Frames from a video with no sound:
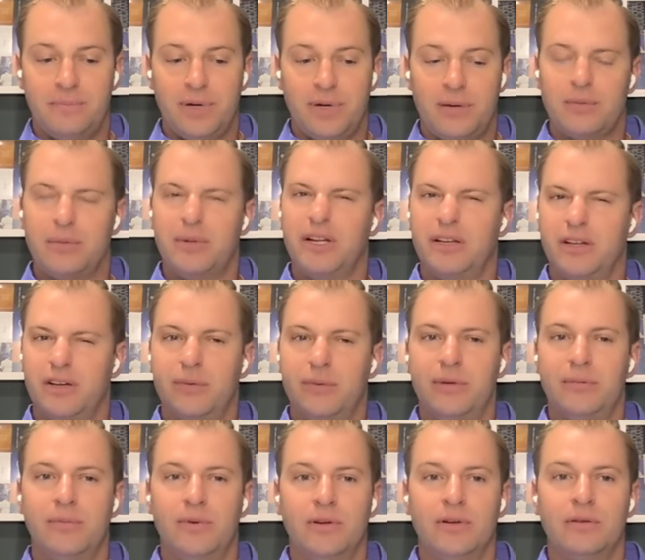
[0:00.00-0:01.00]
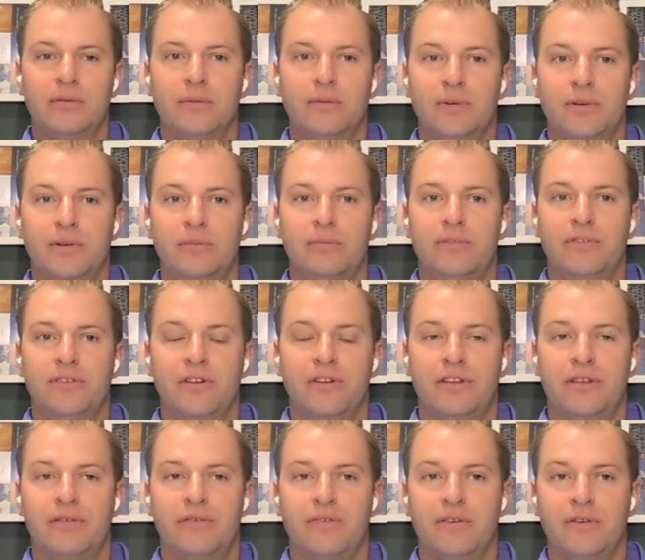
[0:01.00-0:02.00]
probably a little bit more room for